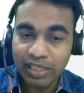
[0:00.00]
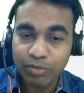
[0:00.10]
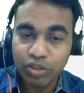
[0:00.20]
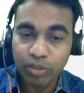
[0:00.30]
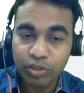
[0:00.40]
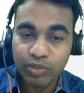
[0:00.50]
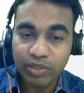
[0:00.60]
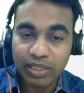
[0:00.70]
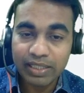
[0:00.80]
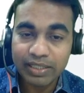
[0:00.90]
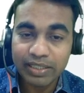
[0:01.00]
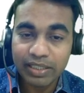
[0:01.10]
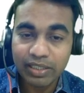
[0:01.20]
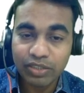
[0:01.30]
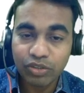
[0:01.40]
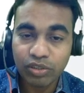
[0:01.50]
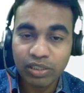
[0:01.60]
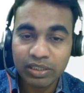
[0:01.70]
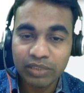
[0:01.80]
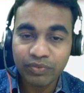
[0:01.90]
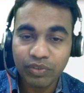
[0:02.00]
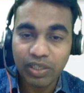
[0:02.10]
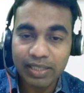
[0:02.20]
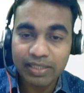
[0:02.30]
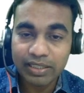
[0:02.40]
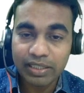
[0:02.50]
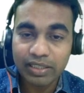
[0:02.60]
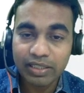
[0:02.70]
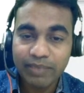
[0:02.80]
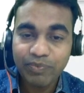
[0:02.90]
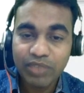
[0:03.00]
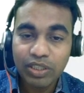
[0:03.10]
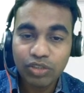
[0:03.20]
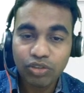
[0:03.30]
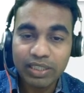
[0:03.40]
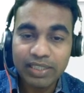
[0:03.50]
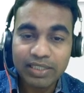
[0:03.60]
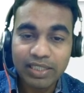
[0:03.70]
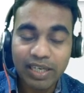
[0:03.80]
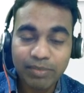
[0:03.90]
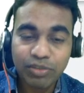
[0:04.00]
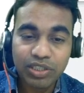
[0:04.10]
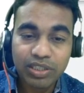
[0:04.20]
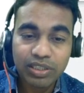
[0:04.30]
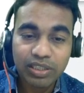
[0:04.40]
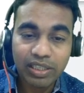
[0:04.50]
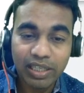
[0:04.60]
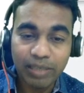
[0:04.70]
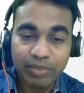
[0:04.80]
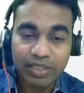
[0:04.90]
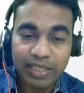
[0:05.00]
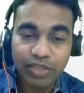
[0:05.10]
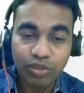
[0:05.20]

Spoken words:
Suppose you are at here, so if you are at here, so it's left's left, right?